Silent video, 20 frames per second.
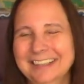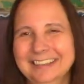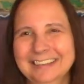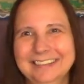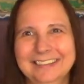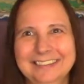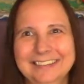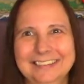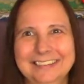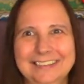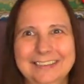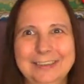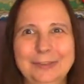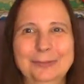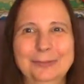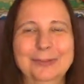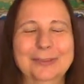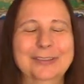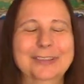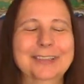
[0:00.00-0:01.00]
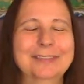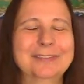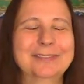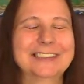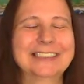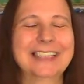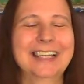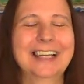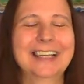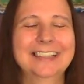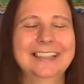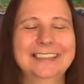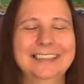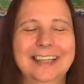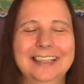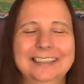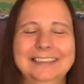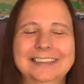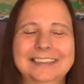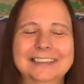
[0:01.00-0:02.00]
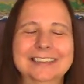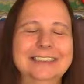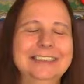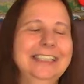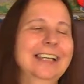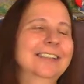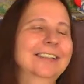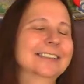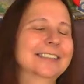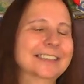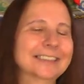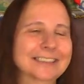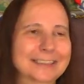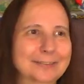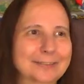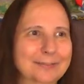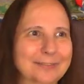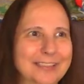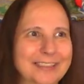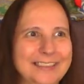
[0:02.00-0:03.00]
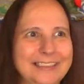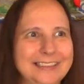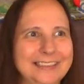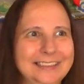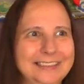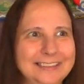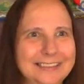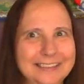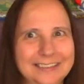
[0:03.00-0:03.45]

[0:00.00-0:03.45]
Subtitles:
super upset, I just yelled at somebody,